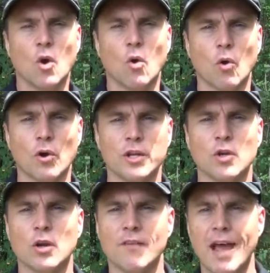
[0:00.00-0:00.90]
or you
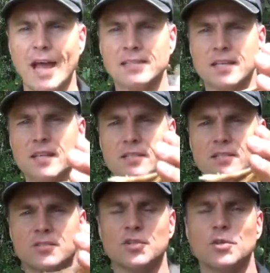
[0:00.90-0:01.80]
don't have
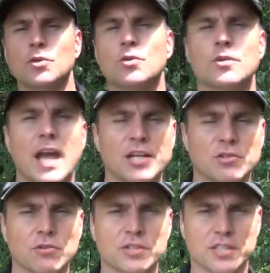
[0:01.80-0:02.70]
access to
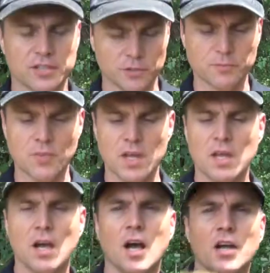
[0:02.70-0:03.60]
natural sinew,
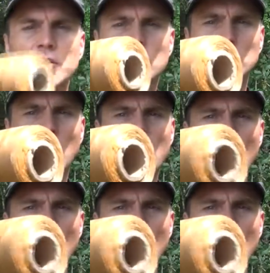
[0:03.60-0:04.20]
uh, you can buy